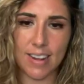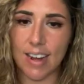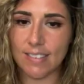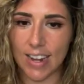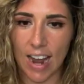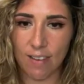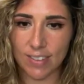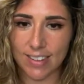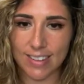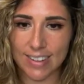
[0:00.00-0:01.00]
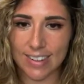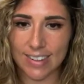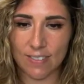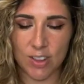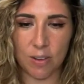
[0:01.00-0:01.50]
lives I haven't
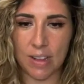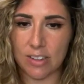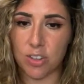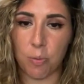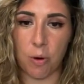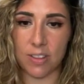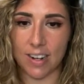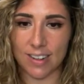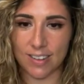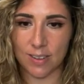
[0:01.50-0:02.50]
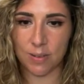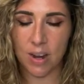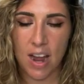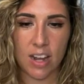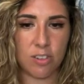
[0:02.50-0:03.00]
seen, even though that's the work that I do.
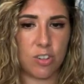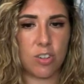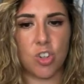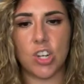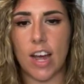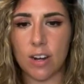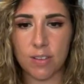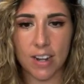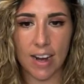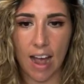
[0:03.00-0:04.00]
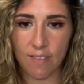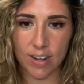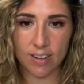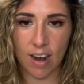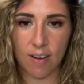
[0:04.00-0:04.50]
There's still shadow that I haven't
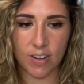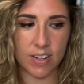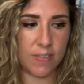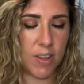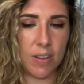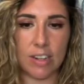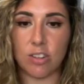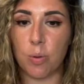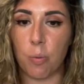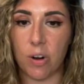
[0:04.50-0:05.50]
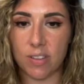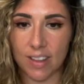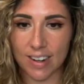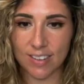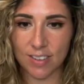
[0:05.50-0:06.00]
uncovered, even though that's the work
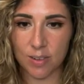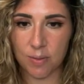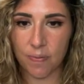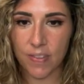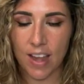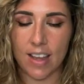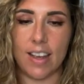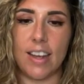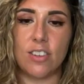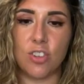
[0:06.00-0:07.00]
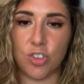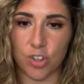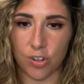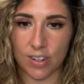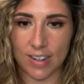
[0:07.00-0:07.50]
that I do. It's a
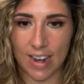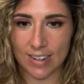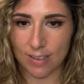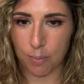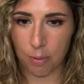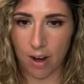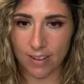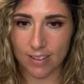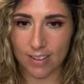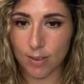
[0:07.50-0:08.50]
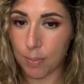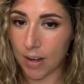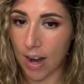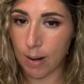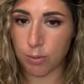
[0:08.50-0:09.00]
journey and it's a process,
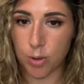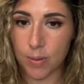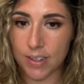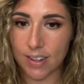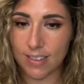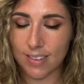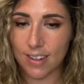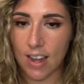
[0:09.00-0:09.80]
but I'm doing it.